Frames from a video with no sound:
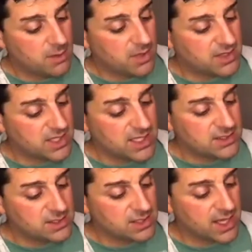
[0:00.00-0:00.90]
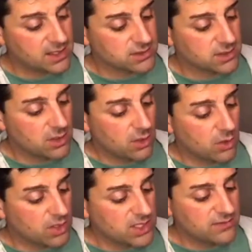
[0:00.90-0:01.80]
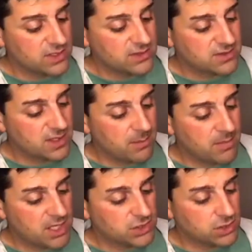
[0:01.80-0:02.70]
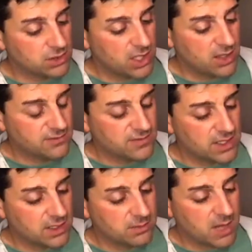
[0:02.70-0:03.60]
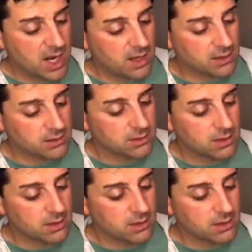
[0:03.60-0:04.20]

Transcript: by the intellect or even in some measure loved and admired,